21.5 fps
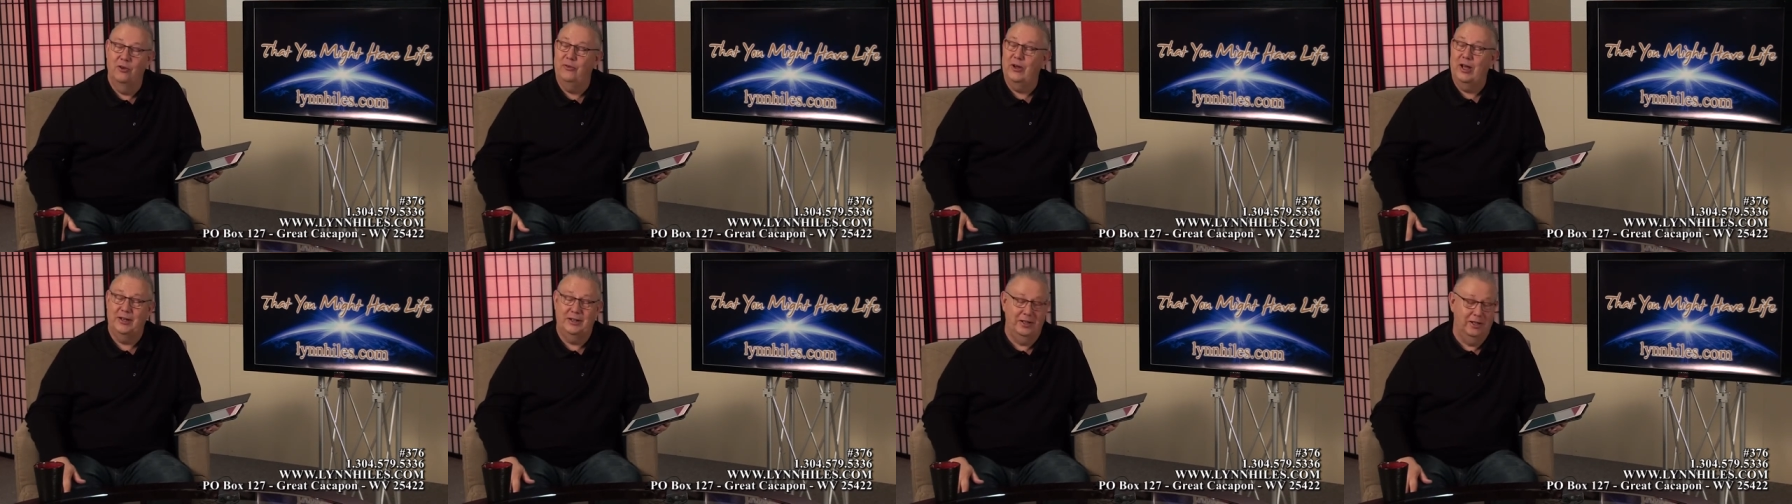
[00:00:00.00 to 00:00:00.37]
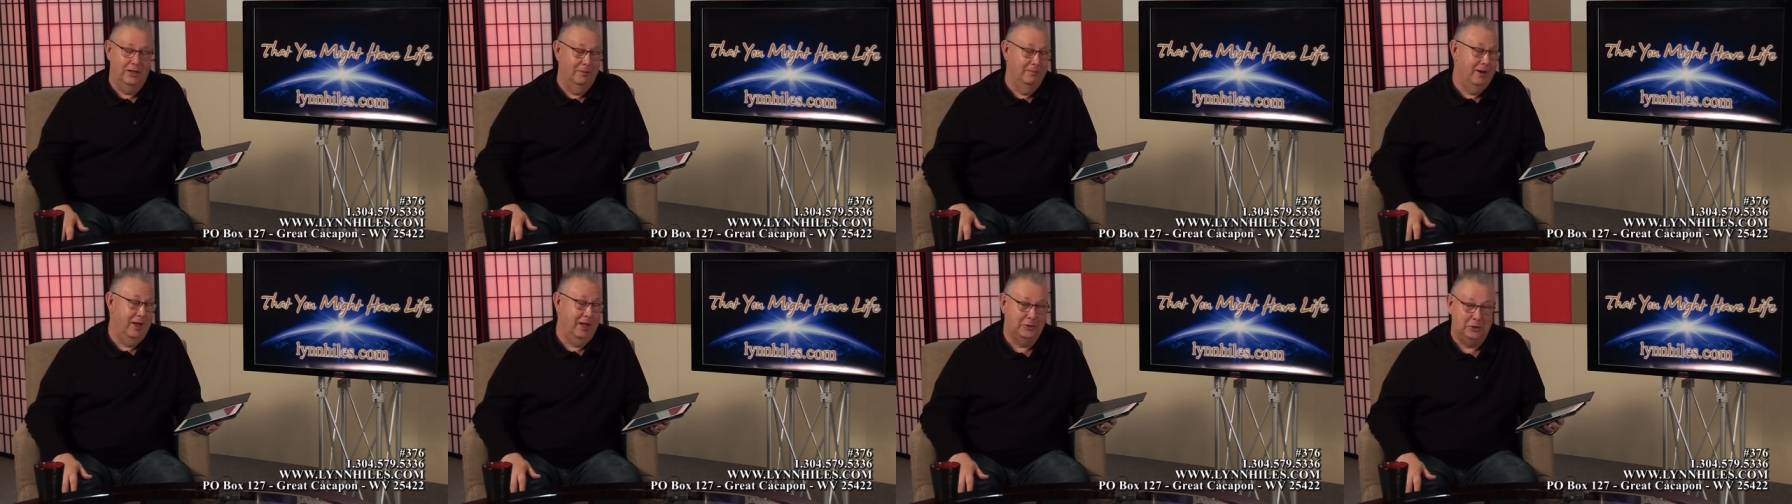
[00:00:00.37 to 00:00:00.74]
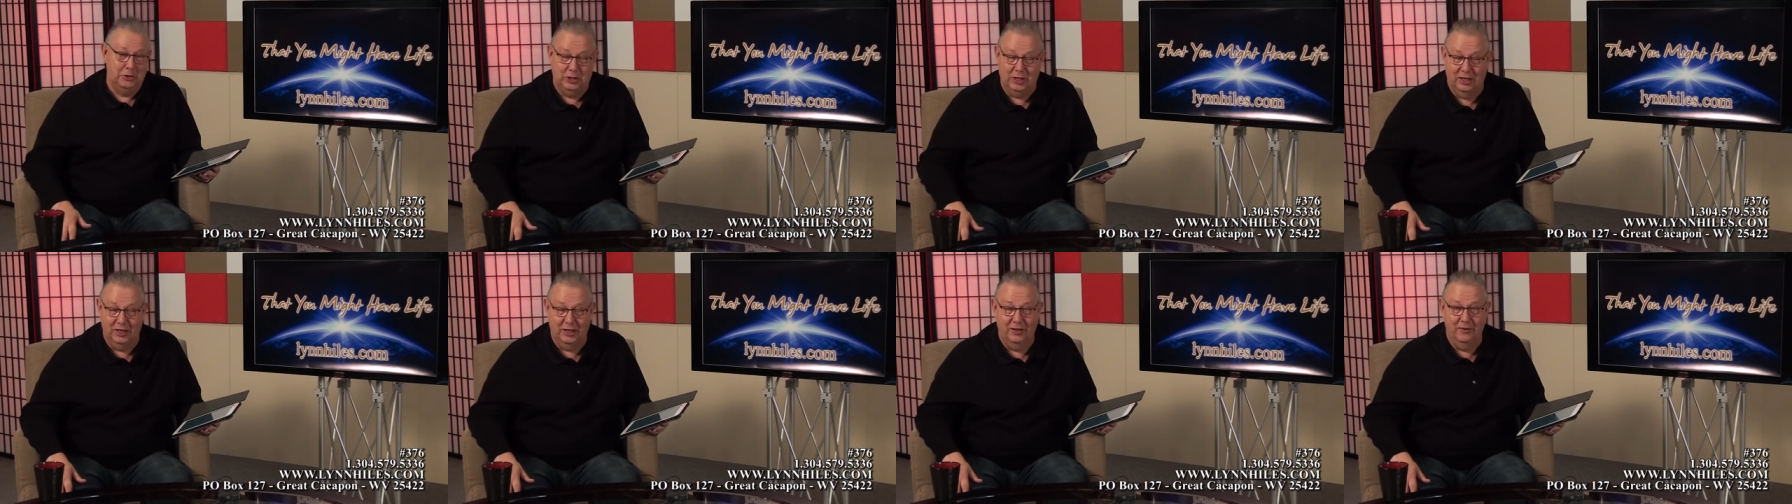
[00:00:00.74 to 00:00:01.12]
if I tell them not to
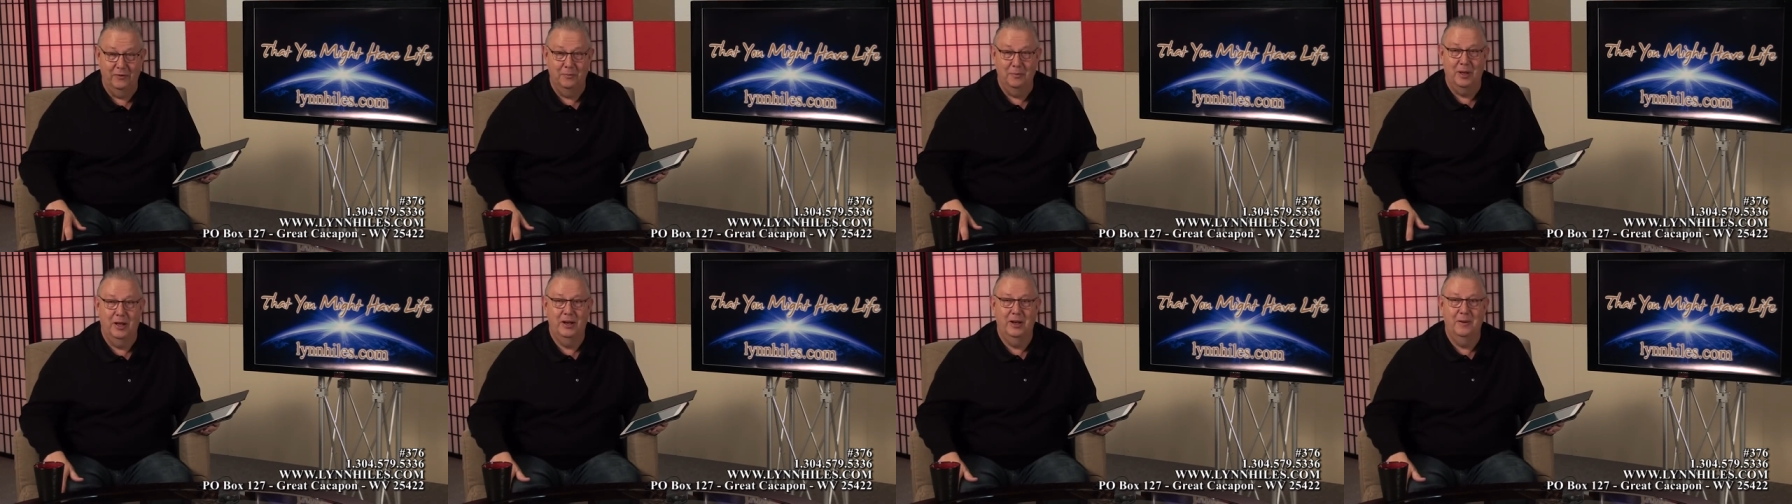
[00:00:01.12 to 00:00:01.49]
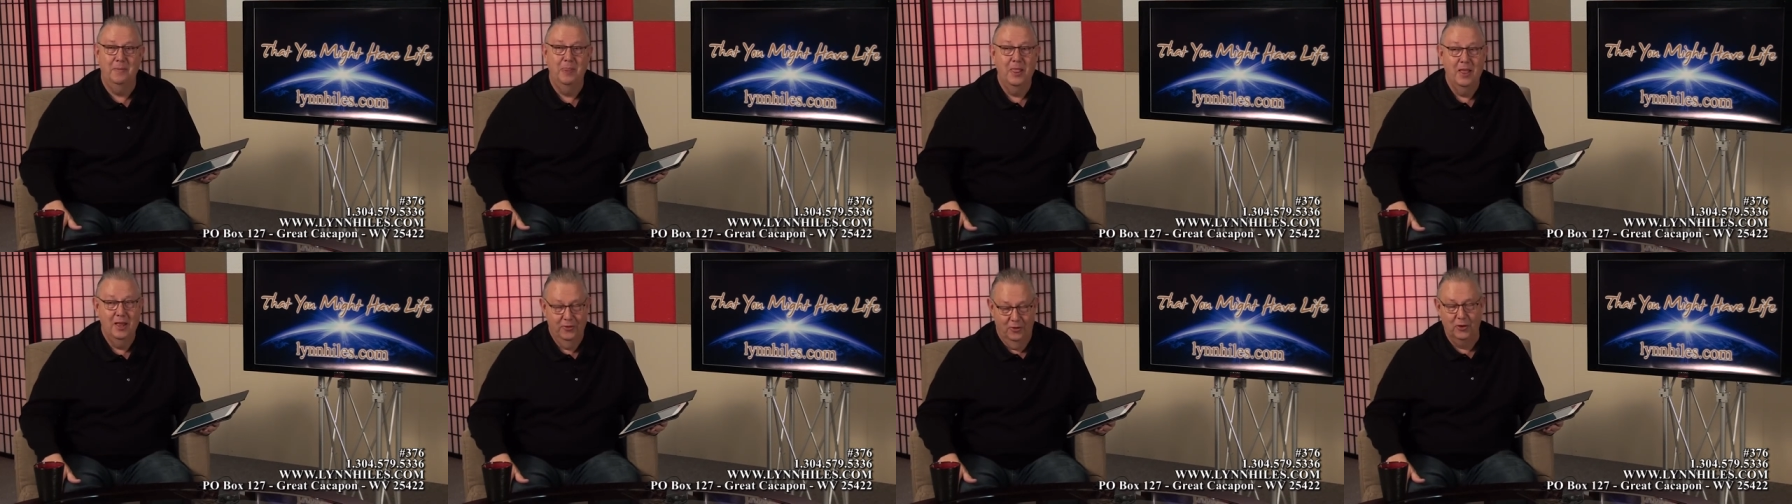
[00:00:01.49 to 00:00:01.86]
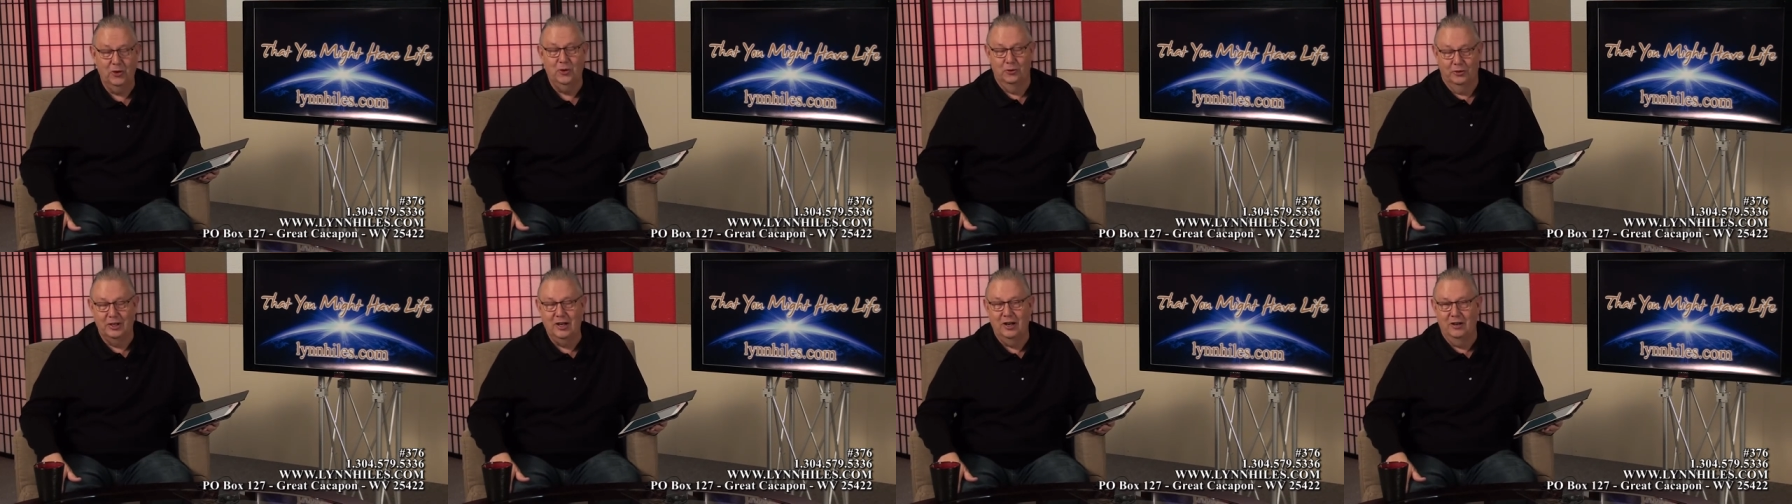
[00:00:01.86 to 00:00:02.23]
tell everybody, they're going to